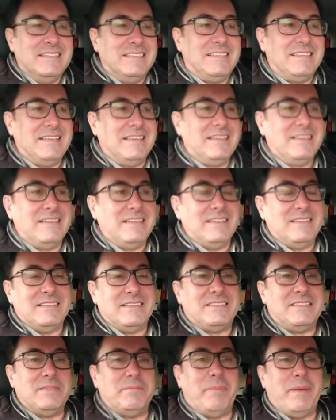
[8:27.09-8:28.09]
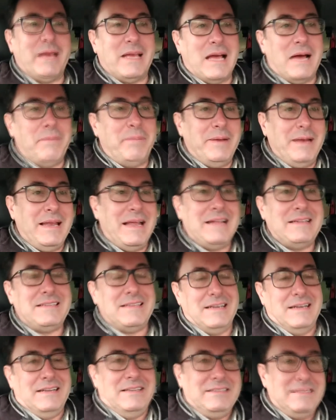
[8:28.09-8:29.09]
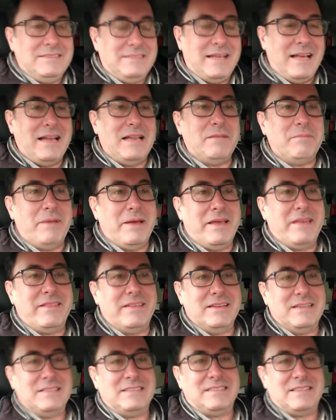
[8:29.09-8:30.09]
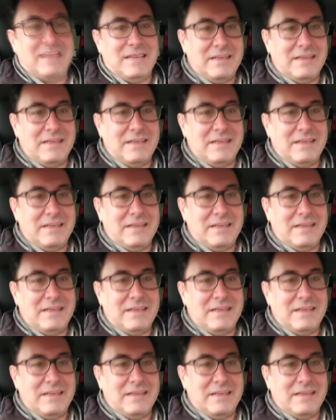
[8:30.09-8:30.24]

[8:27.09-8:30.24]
to pick up a letter telling me that